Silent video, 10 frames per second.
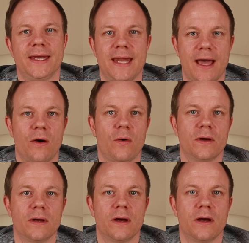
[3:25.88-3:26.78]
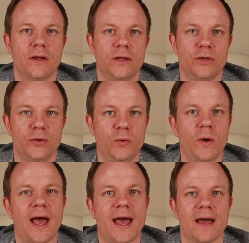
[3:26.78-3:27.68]
Now, you will
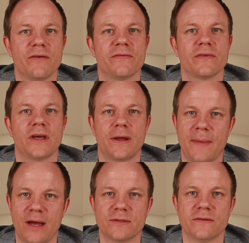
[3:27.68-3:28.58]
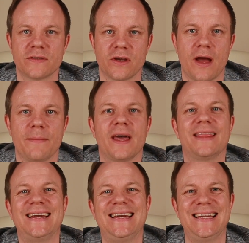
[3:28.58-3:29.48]
have an amount of time that
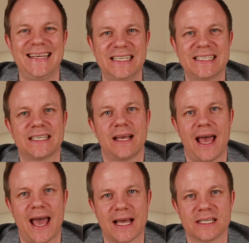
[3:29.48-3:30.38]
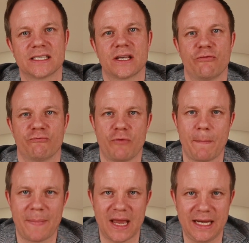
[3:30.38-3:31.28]
the lease has
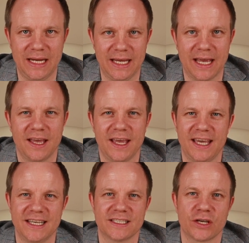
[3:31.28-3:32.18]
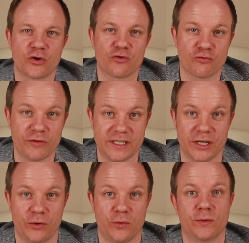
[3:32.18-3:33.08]
remaining. It's
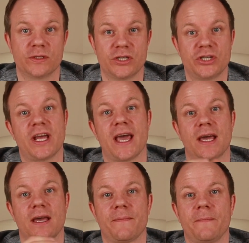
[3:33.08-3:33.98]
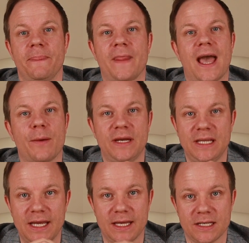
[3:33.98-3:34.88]
critical to check how many
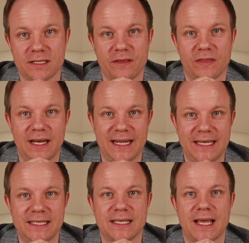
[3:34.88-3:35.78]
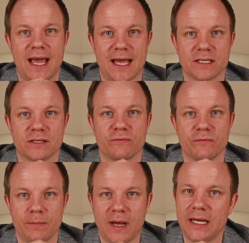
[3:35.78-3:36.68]
years the lease has
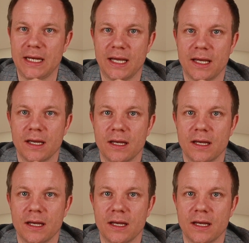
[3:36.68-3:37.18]
remaining.